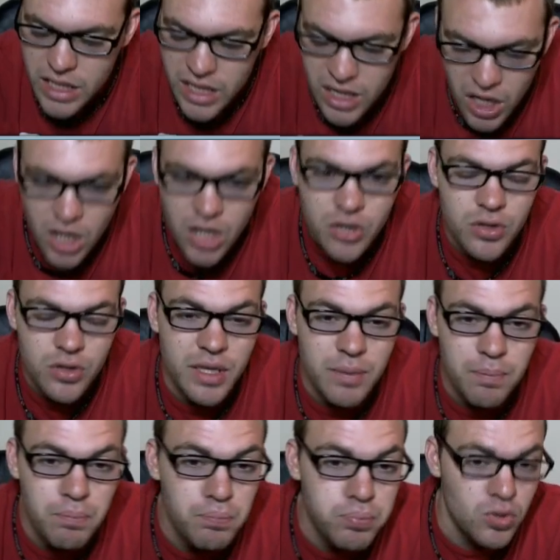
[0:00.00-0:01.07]
and utterly
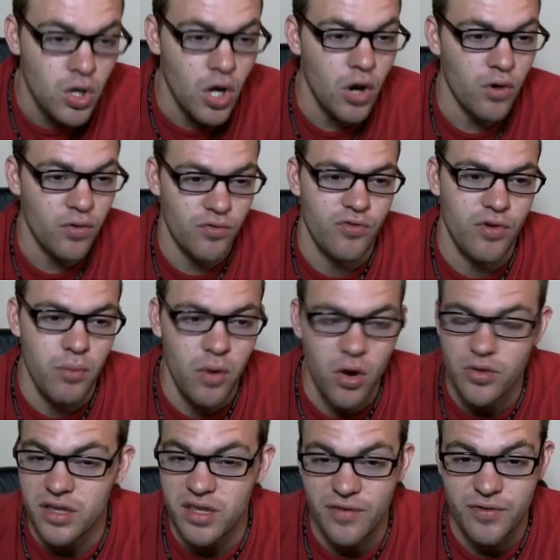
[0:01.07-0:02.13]
blown from all
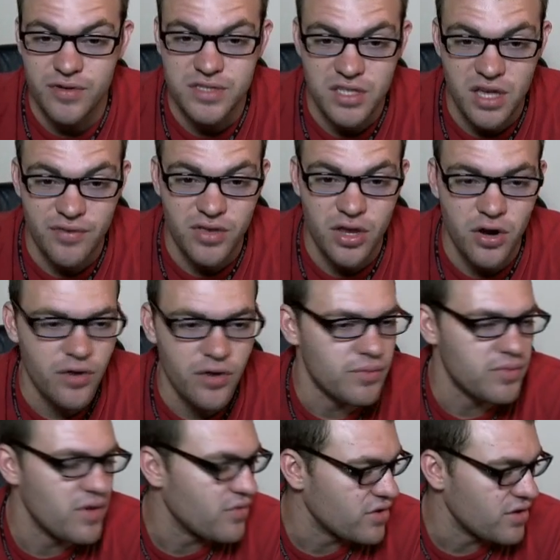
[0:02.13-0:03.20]
the different stuff that I heard
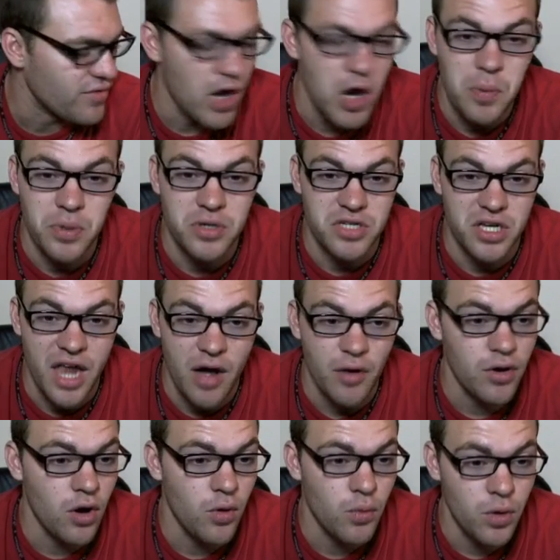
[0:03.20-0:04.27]
from different developers on how
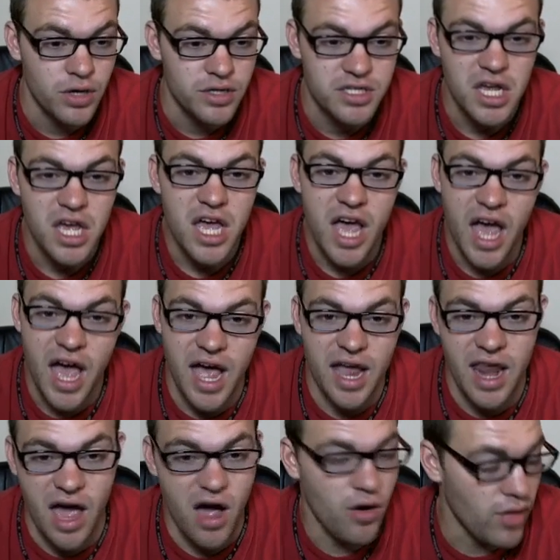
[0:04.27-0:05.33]
it all works
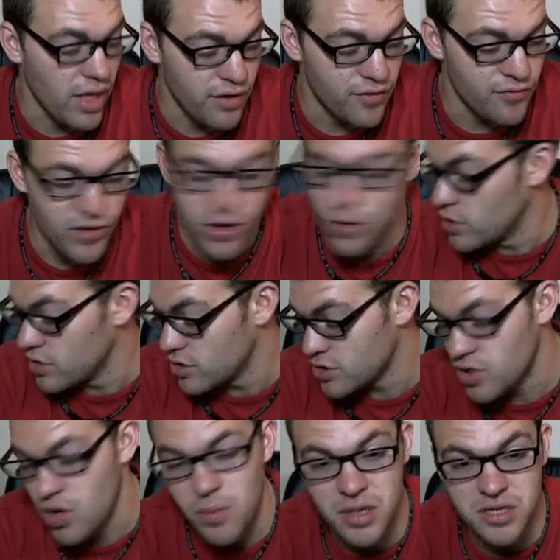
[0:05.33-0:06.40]
and how like viewers are
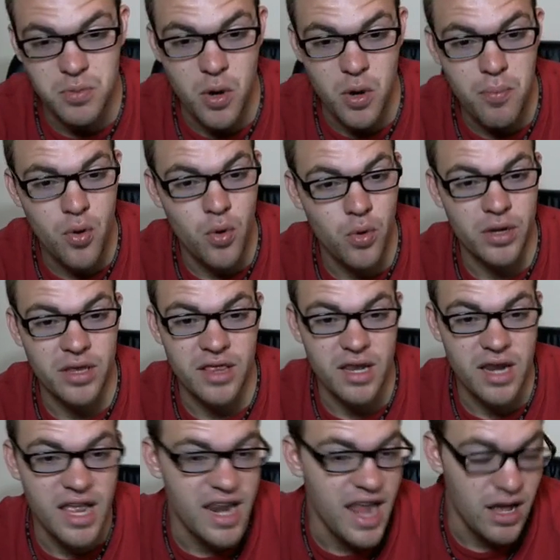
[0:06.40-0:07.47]
so much more important
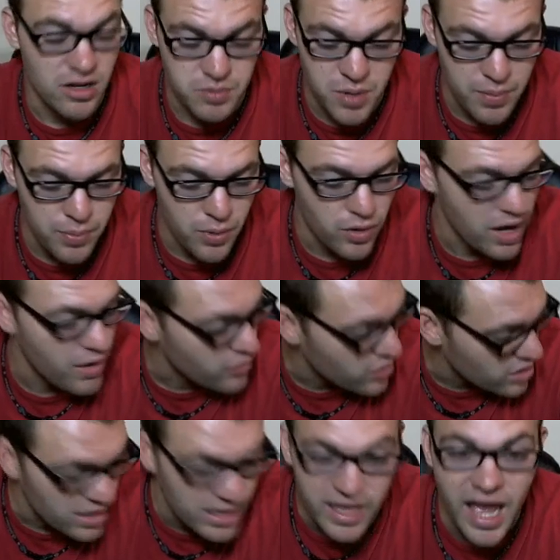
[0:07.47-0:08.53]
than in-house people and
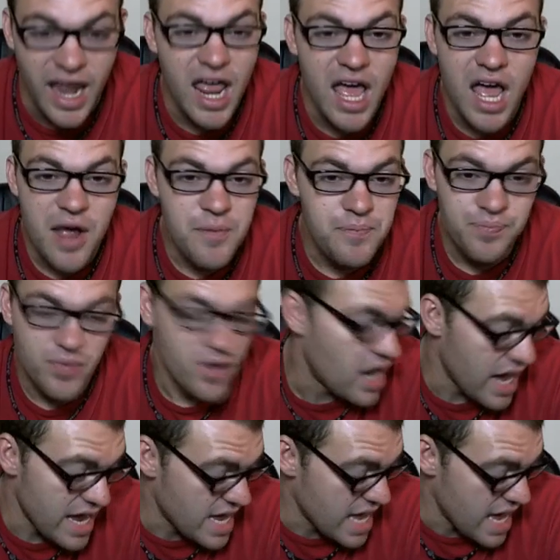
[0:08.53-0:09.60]
everything like that.
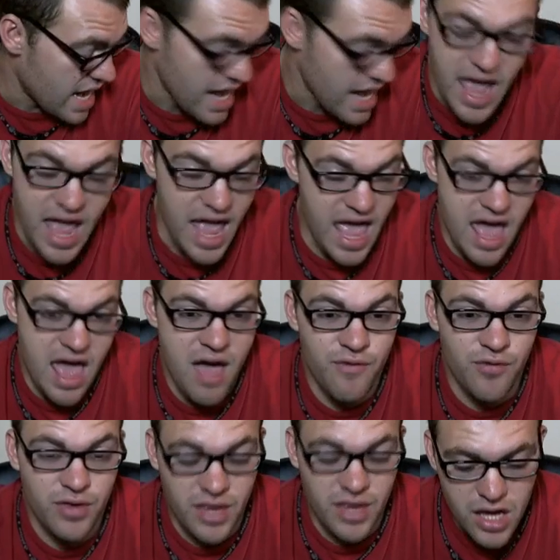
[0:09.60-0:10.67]
I get
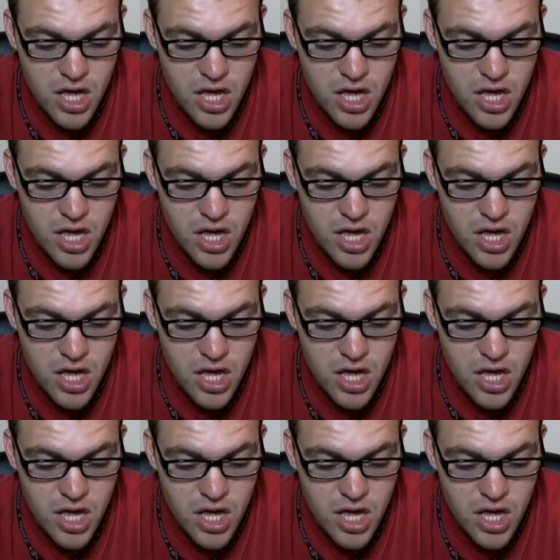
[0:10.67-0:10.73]
everything.